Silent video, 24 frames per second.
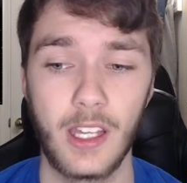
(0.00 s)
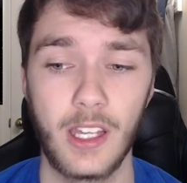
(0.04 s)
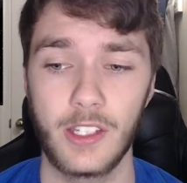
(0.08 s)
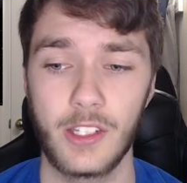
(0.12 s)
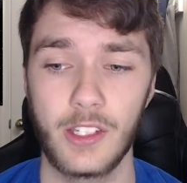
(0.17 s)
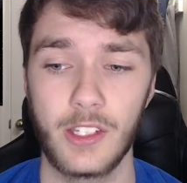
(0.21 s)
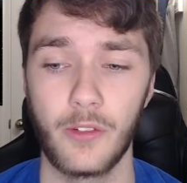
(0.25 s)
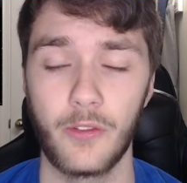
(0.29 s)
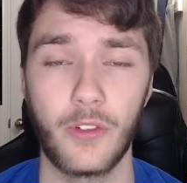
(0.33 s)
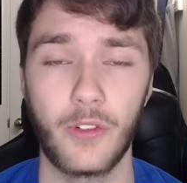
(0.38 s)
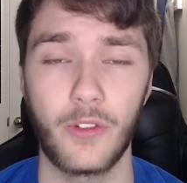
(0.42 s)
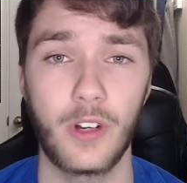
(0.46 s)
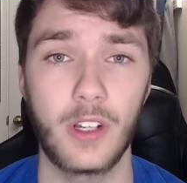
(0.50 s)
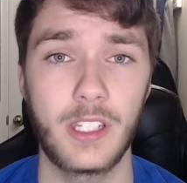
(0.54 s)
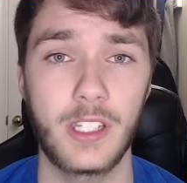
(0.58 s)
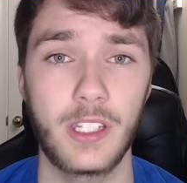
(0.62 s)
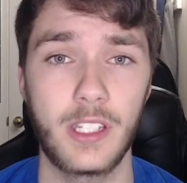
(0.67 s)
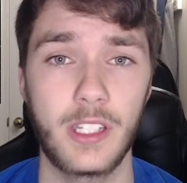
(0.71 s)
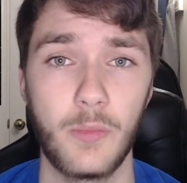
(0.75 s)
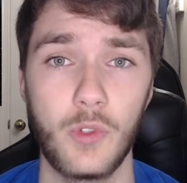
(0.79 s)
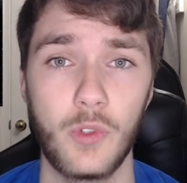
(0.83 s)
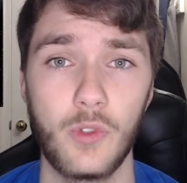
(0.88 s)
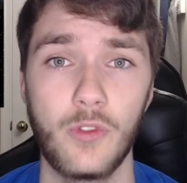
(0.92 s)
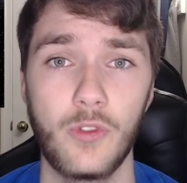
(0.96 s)
So for us
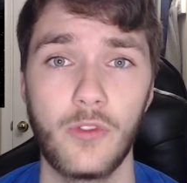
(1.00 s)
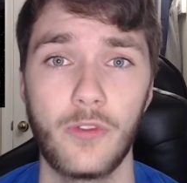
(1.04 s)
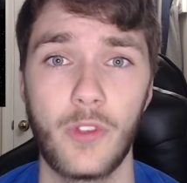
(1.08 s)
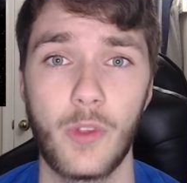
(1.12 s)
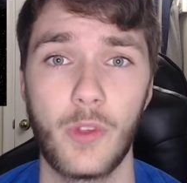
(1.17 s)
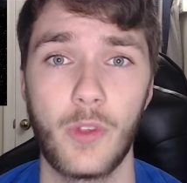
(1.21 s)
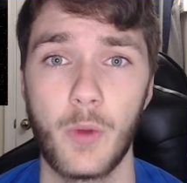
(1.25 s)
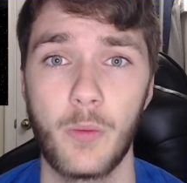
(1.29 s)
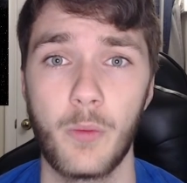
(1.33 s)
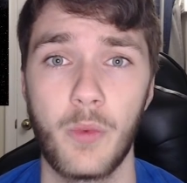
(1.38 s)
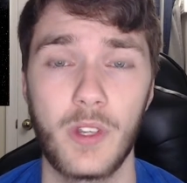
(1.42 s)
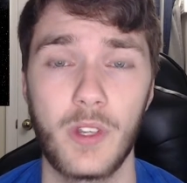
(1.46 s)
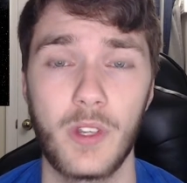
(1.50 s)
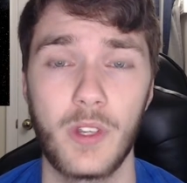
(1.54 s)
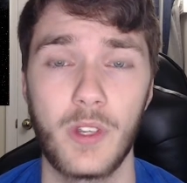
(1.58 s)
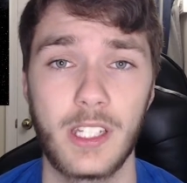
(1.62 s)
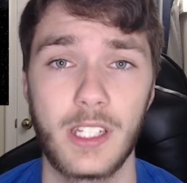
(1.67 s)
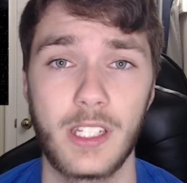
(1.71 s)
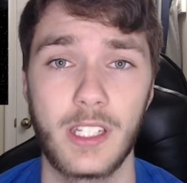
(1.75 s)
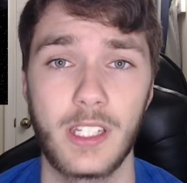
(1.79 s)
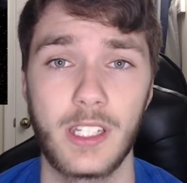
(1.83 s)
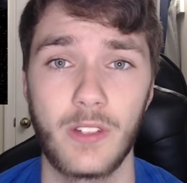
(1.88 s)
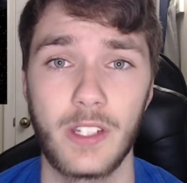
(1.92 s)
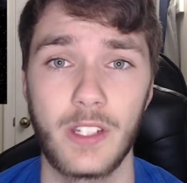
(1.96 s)
to move
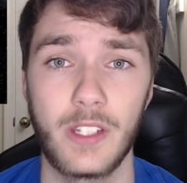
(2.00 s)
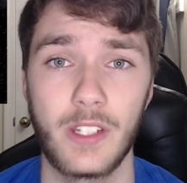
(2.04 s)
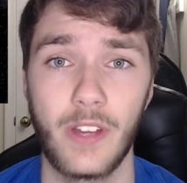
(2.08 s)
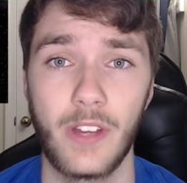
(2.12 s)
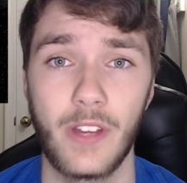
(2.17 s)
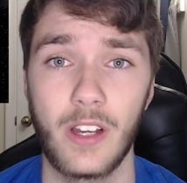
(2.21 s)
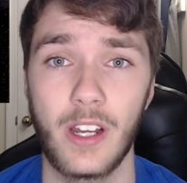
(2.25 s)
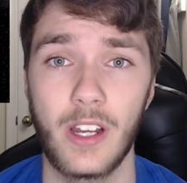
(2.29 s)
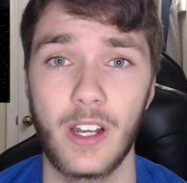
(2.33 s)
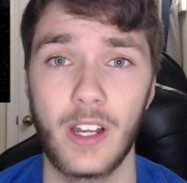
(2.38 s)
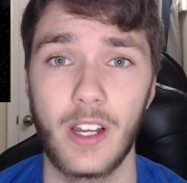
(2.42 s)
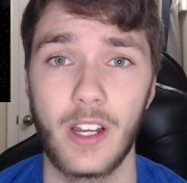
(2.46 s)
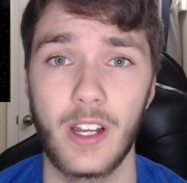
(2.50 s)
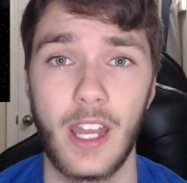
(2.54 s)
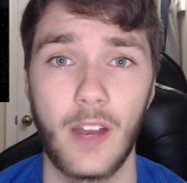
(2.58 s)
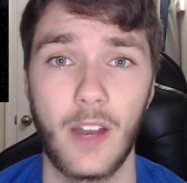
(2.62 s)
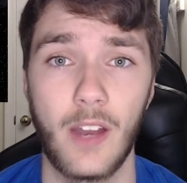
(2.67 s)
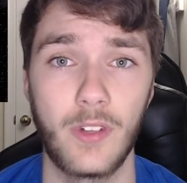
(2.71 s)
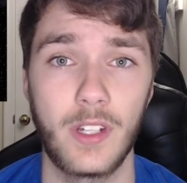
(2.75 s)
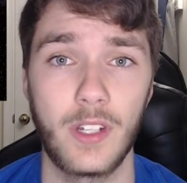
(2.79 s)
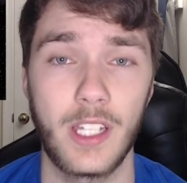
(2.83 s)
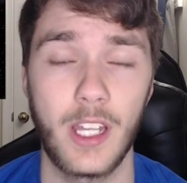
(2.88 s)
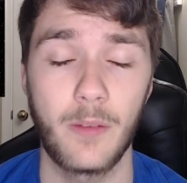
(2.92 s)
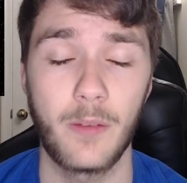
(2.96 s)
3.6 degrees Fahrenheit in
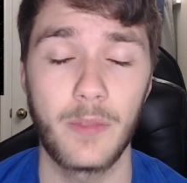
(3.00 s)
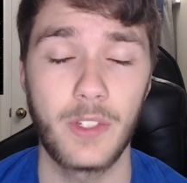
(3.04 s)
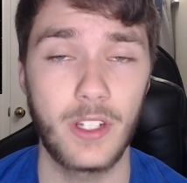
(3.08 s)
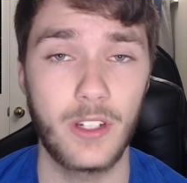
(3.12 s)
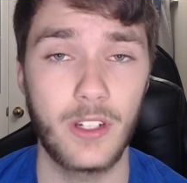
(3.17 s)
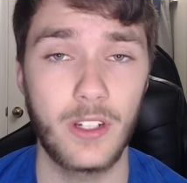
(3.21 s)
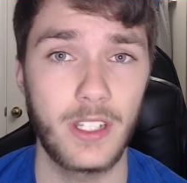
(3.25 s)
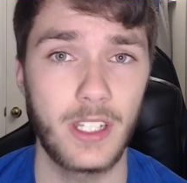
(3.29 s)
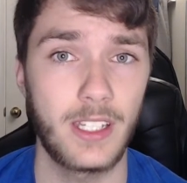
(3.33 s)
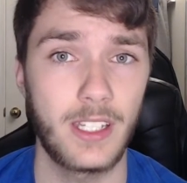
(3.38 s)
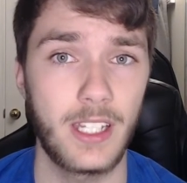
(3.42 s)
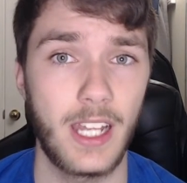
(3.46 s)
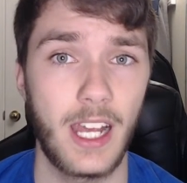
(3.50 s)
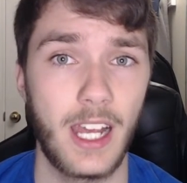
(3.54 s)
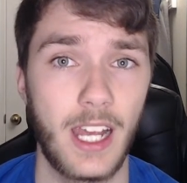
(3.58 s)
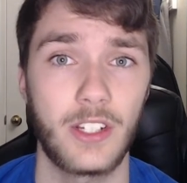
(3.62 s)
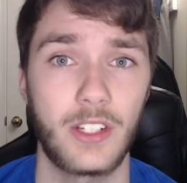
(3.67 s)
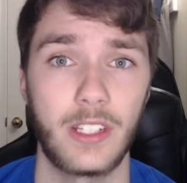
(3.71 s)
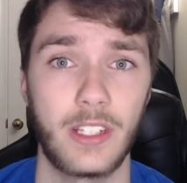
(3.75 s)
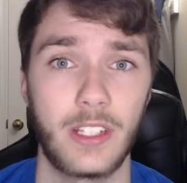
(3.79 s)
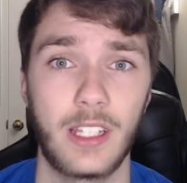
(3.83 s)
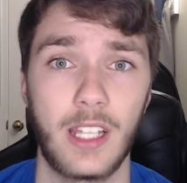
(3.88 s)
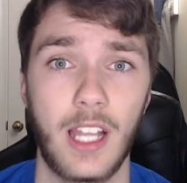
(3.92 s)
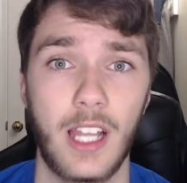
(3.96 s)
average temperatures, that's
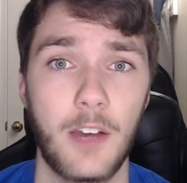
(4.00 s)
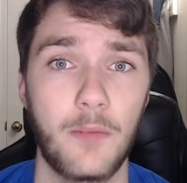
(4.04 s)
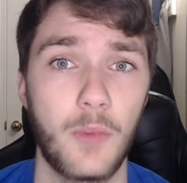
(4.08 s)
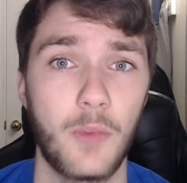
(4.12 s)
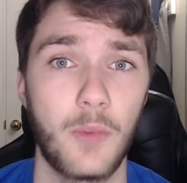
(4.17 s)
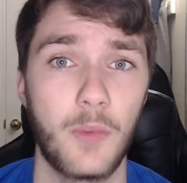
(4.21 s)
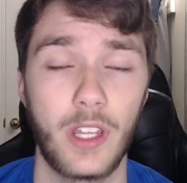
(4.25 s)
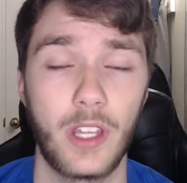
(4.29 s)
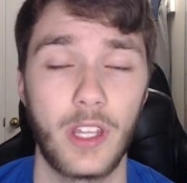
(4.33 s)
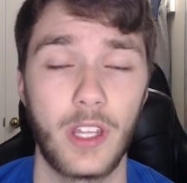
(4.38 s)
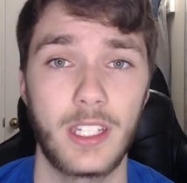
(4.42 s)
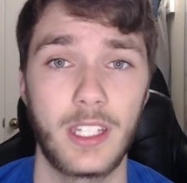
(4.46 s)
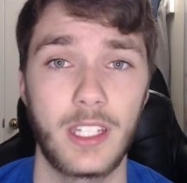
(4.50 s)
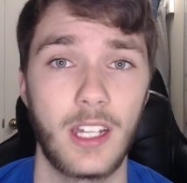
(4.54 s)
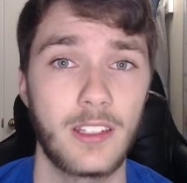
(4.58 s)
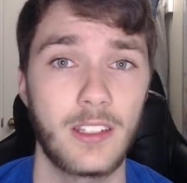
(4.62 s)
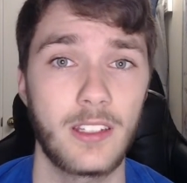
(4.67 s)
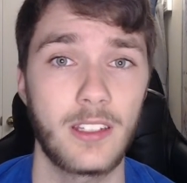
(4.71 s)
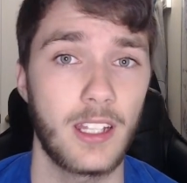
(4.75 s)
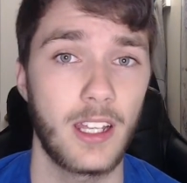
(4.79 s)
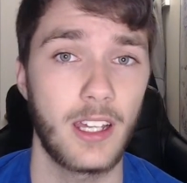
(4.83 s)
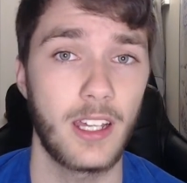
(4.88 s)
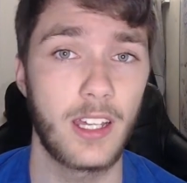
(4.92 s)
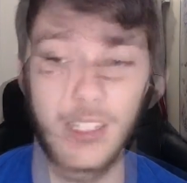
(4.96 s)
actually a lot more than it
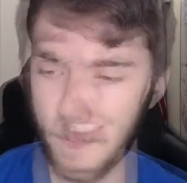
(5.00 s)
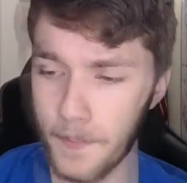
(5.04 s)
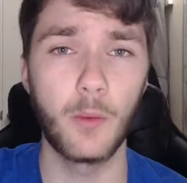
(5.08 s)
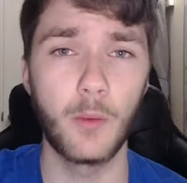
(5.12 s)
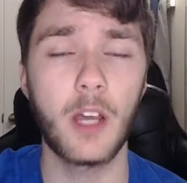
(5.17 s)
sounds like.